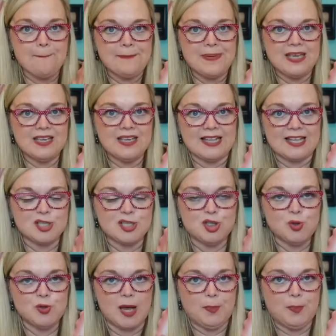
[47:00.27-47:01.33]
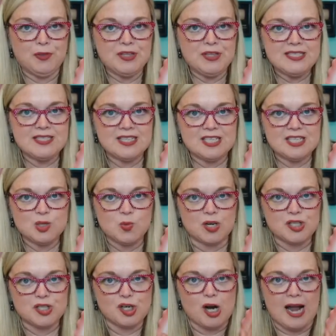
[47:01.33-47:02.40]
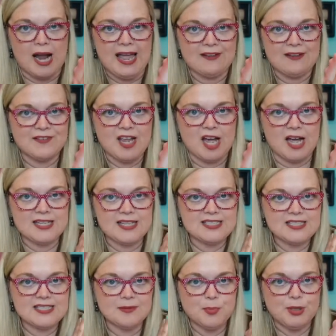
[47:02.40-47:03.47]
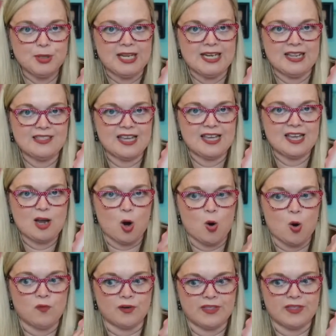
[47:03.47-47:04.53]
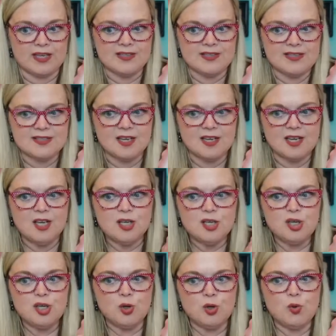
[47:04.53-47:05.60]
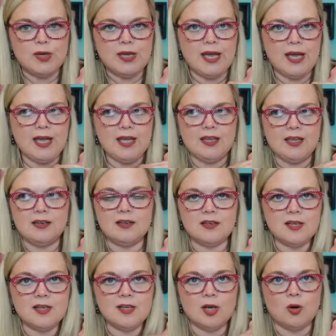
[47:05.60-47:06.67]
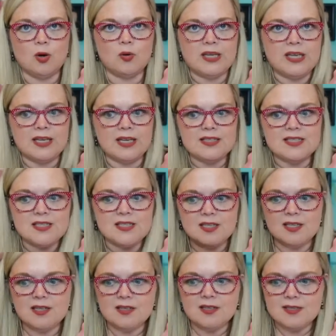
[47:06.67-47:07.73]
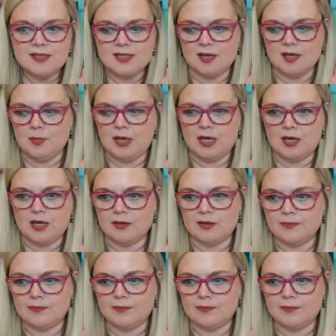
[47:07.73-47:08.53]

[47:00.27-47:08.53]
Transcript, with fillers: been like, do not put this in the dishwasher. I have not put anything over this. You can, you know, get some uh